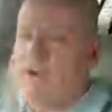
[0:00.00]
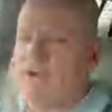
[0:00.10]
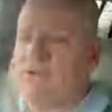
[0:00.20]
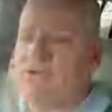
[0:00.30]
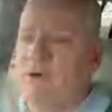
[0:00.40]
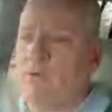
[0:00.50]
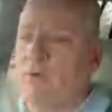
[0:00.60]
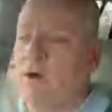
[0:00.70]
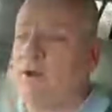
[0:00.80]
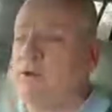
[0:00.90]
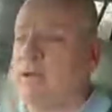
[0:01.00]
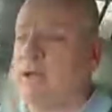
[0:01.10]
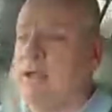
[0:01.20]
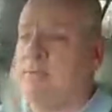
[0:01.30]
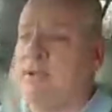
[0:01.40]
was a
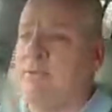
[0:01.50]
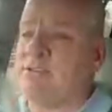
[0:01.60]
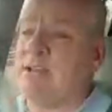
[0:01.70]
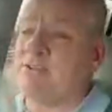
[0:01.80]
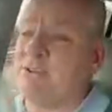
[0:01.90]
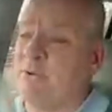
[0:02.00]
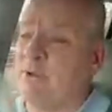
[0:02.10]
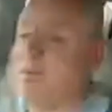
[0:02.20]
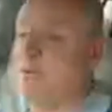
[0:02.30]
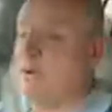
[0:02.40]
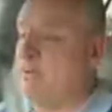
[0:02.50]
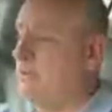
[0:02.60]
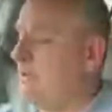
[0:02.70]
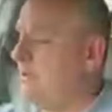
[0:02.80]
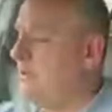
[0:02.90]
water claim, and it was actually quite a big
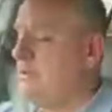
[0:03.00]
one.